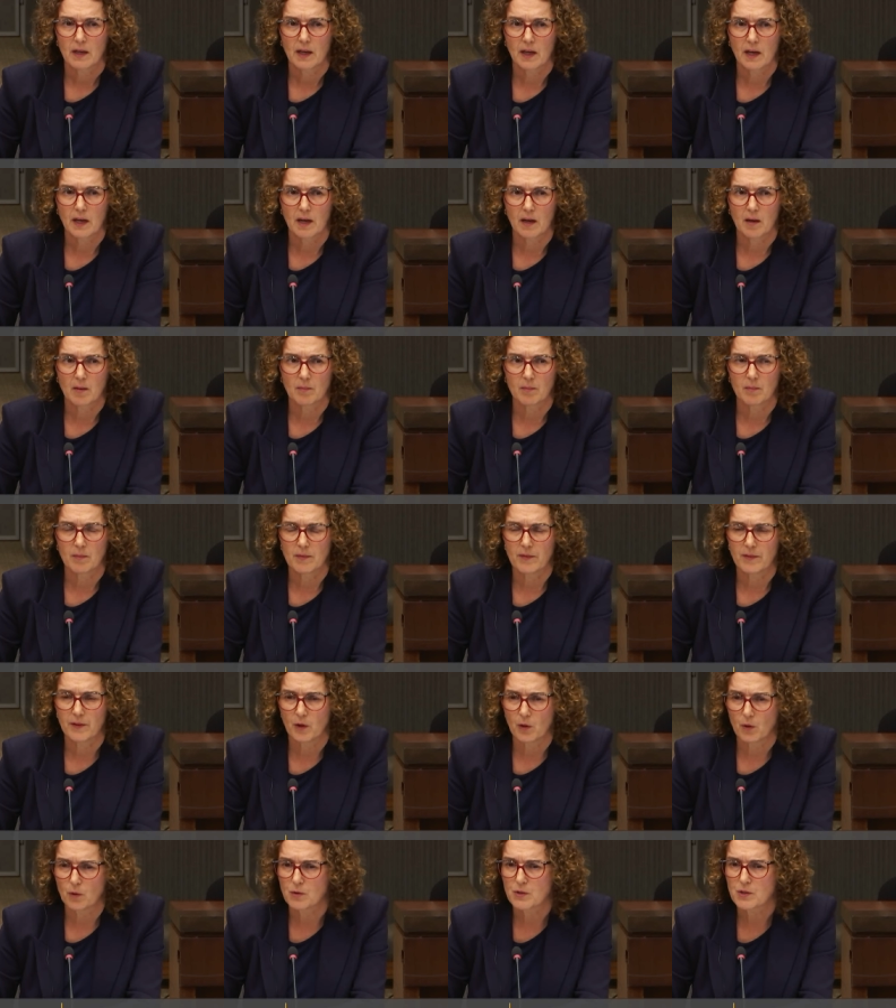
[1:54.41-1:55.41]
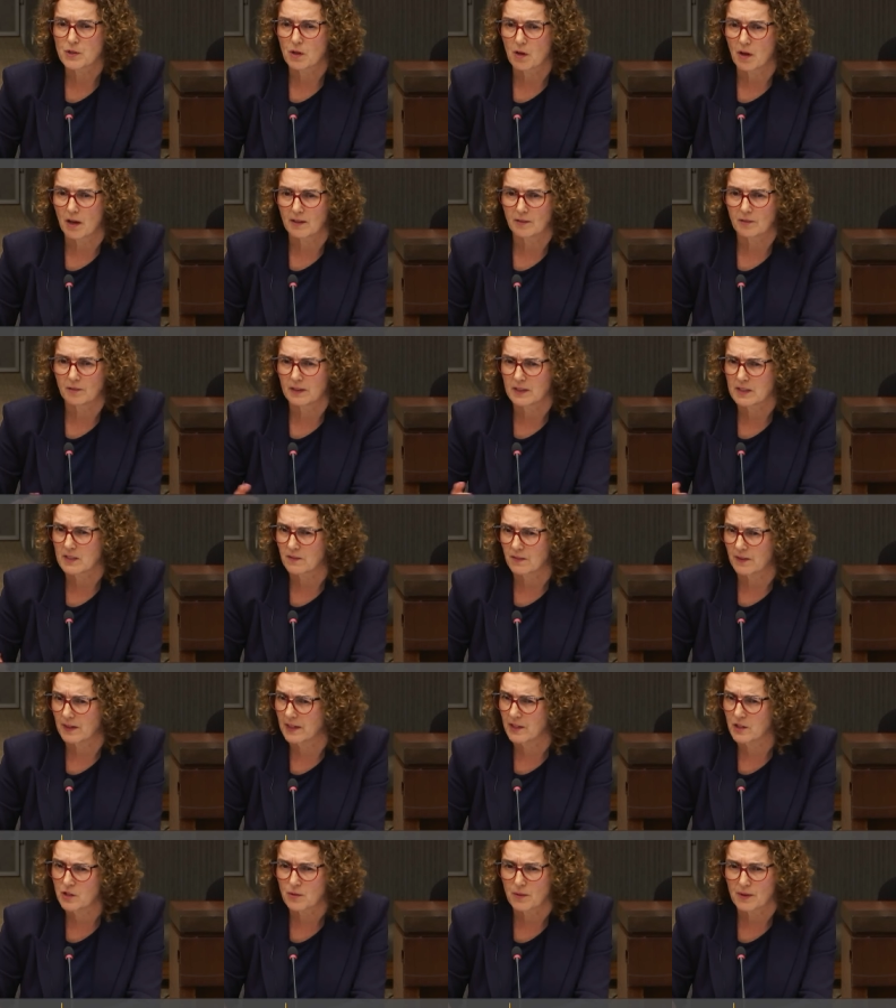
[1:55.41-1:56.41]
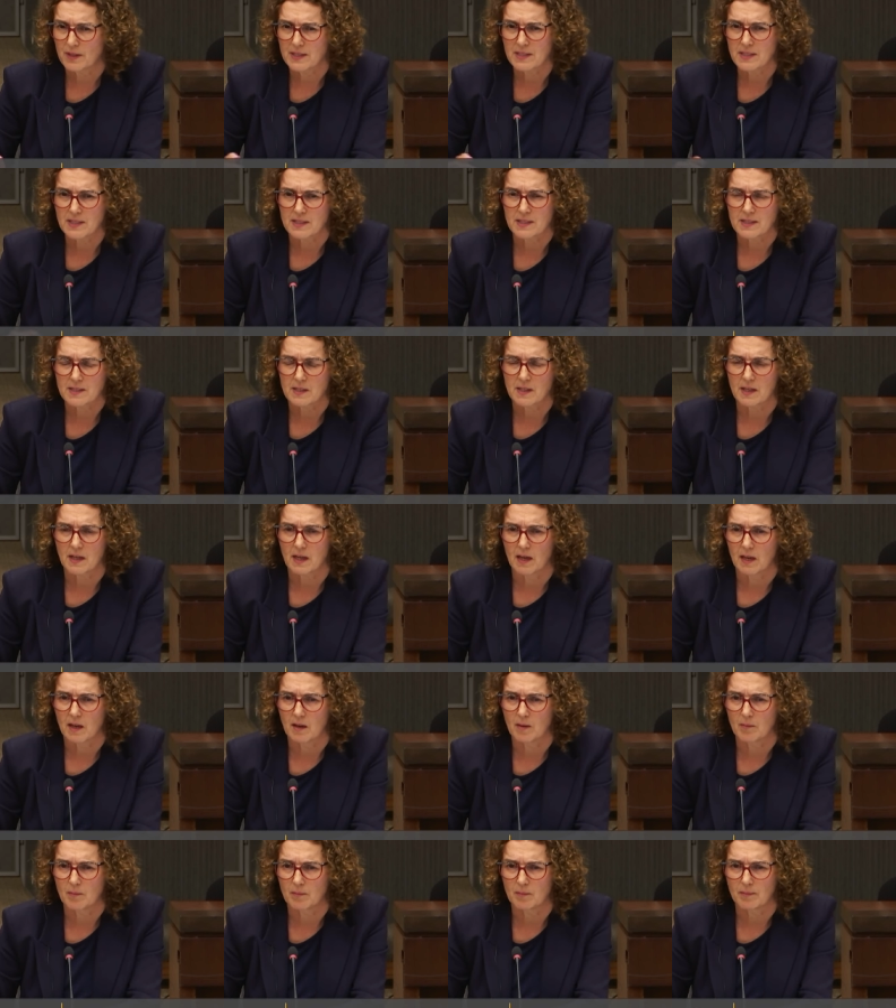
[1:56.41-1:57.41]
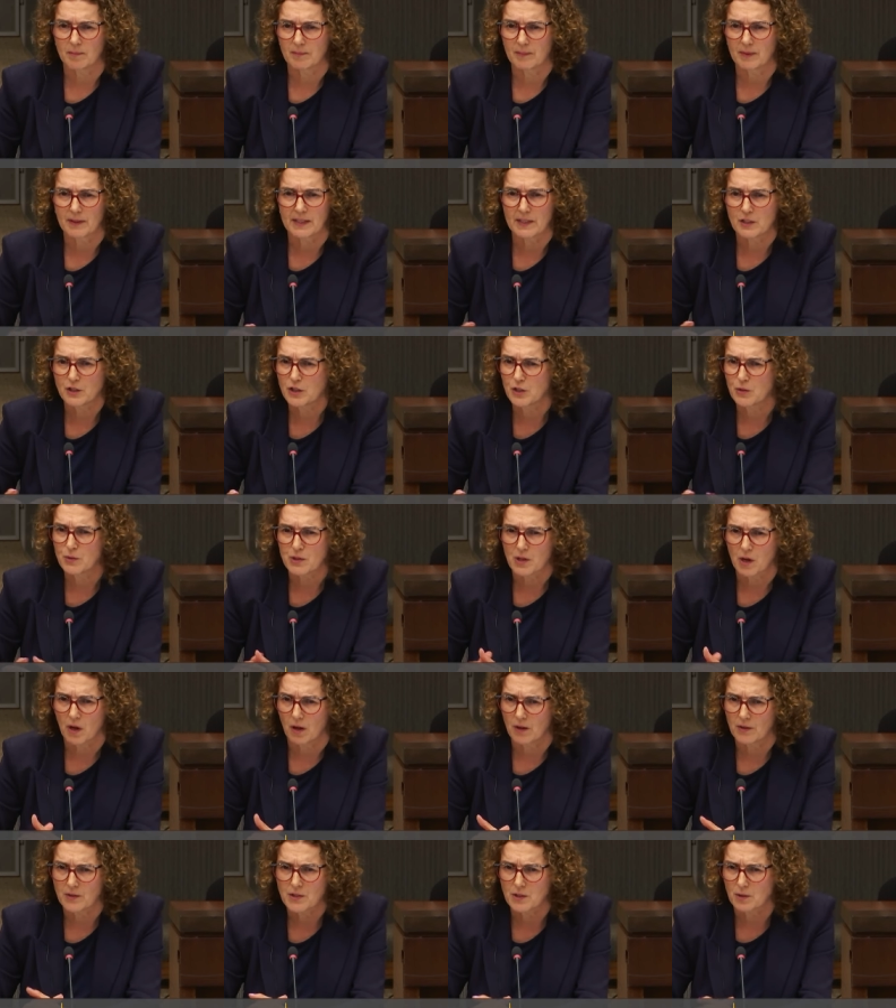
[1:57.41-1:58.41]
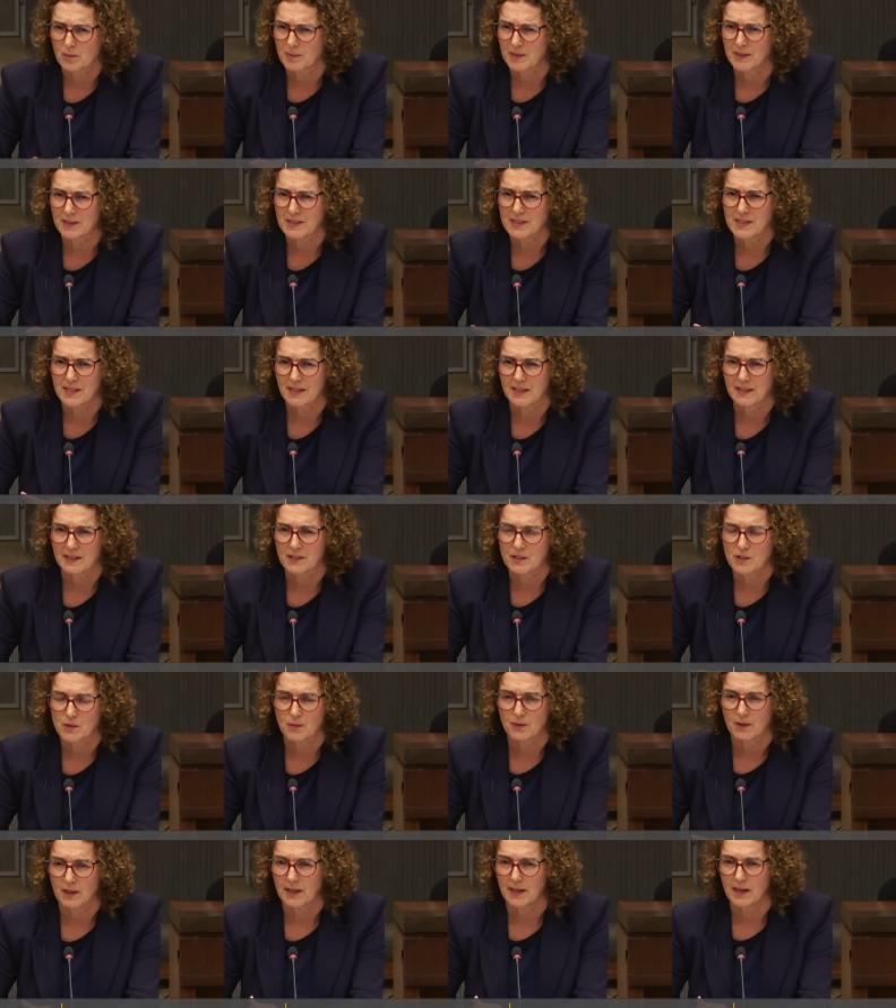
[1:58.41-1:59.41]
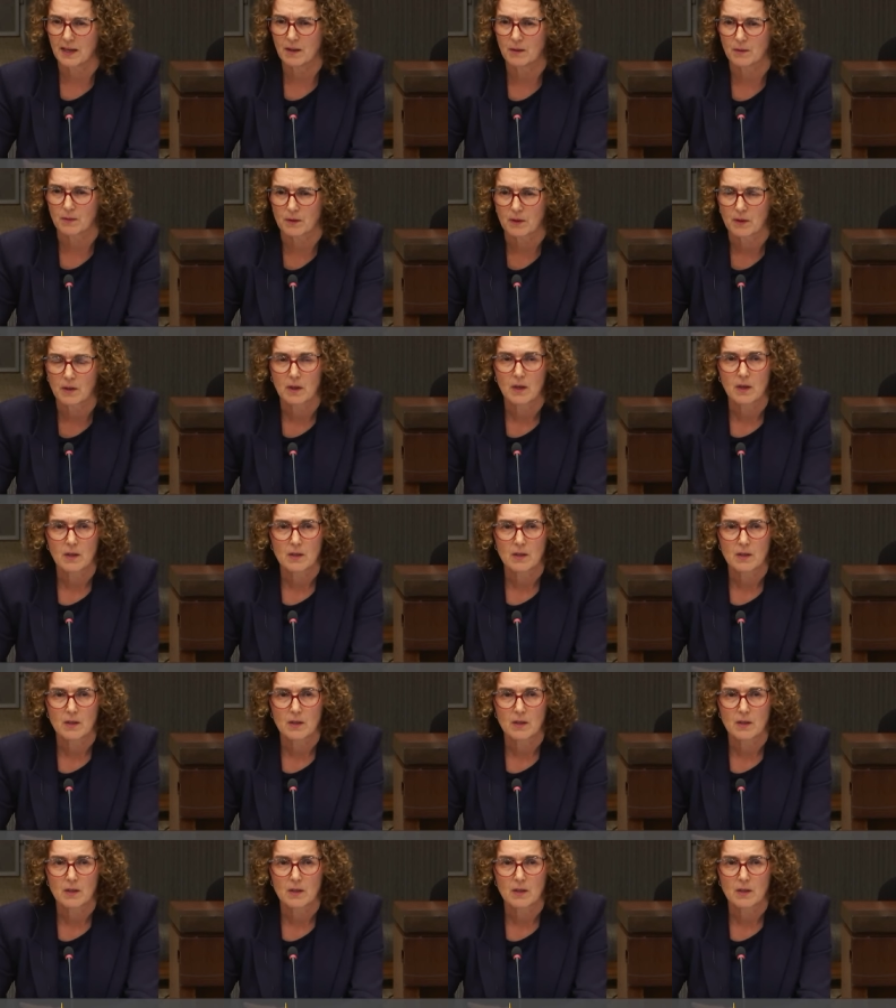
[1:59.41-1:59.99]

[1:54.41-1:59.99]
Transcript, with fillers: um, those conflict of interest um, issues also being taken into account.